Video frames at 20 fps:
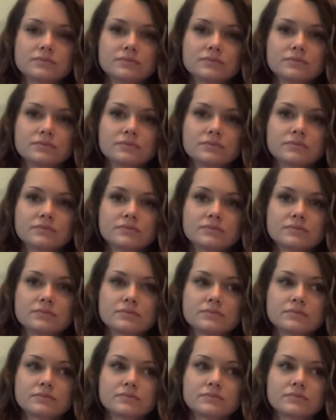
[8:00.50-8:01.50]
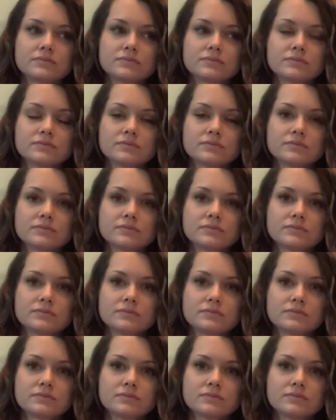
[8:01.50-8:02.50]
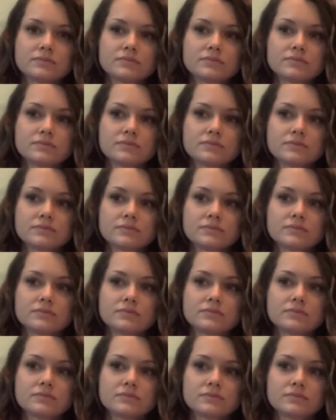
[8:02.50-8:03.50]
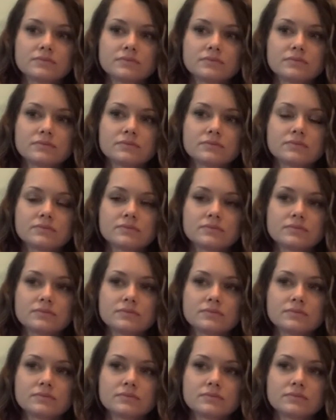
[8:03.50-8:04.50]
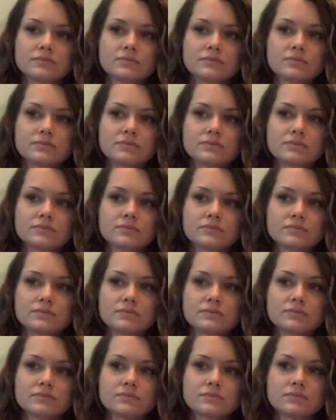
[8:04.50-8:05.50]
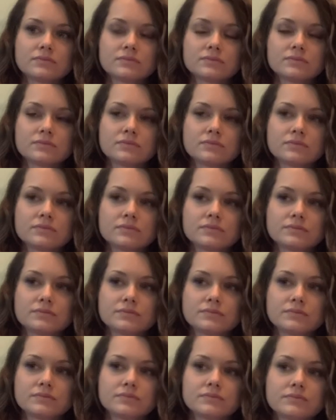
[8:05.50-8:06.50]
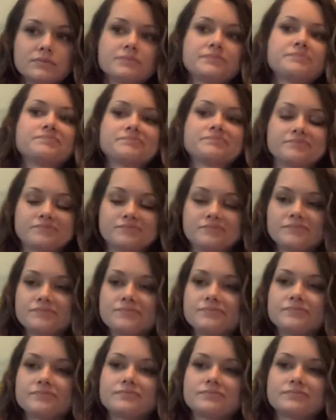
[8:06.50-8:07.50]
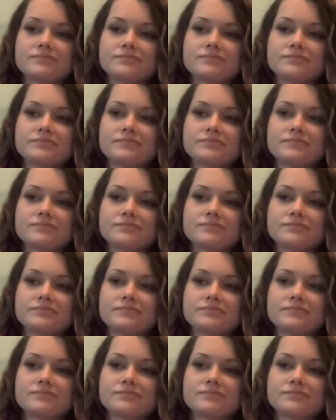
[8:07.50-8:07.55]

The person shown says nothing.